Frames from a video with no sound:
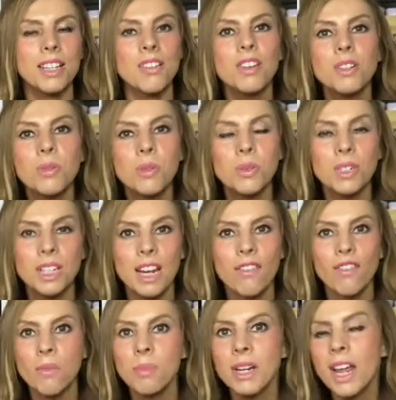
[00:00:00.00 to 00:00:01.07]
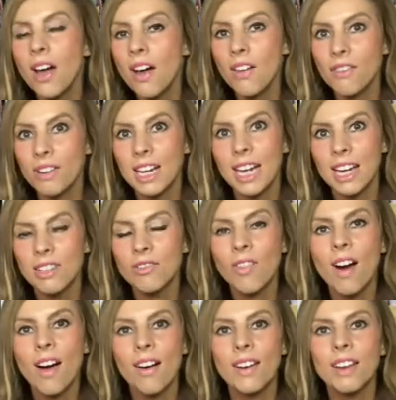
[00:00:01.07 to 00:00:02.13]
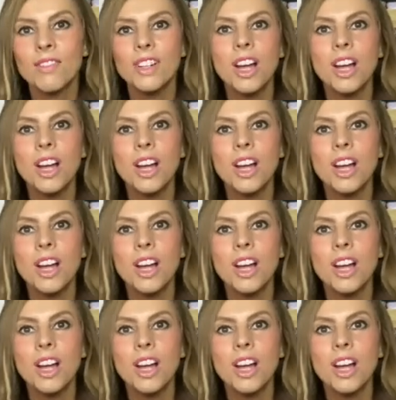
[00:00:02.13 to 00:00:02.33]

I had ordered it from Minerva and it arrived.